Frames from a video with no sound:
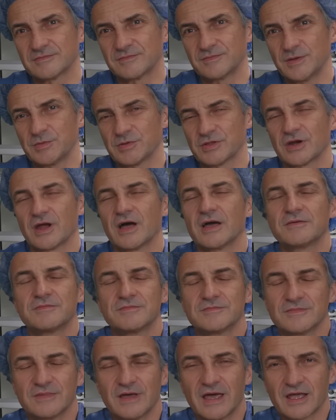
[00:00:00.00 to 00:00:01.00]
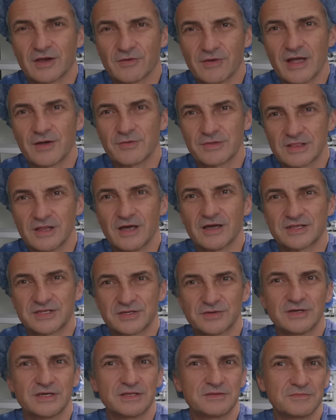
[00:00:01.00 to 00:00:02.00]
people that I hang around with like
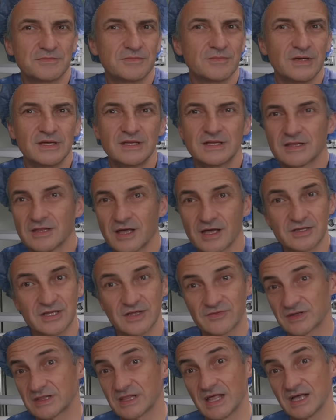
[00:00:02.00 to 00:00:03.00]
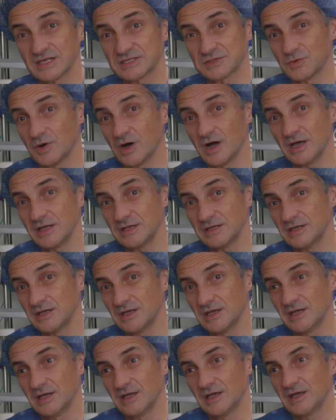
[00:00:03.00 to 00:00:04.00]
to eat meat and like to have a glass of wine,
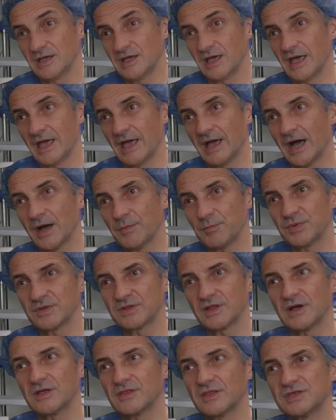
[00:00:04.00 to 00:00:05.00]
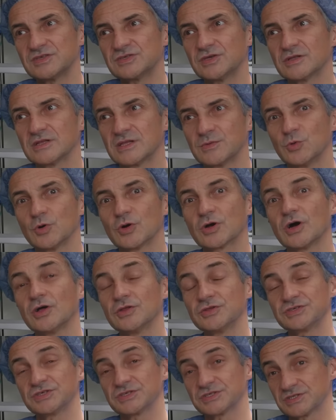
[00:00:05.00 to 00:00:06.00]
uh, but they're certainly more
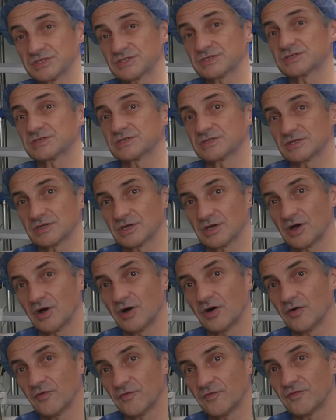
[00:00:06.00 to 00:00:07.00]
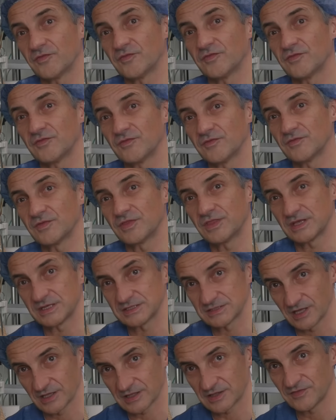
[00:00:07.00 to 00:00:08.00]
conscious of
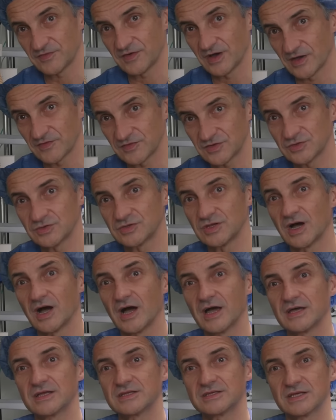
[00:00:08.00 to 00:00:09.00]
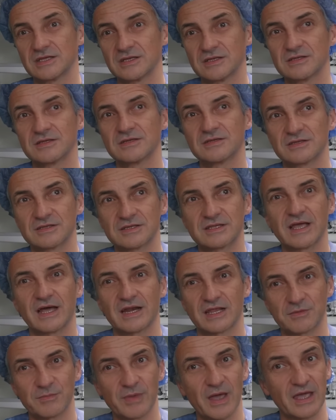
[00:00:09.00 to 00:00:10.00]
things like the 5-2 diet and
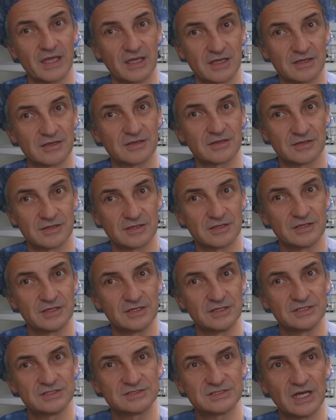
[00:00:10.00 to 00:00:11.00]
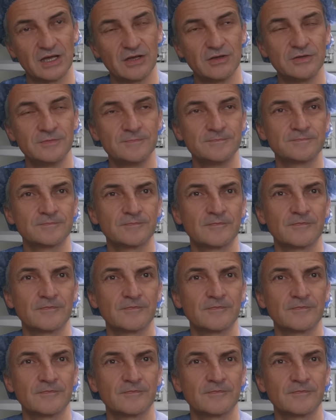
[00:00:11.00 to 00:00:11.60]
cutting back. So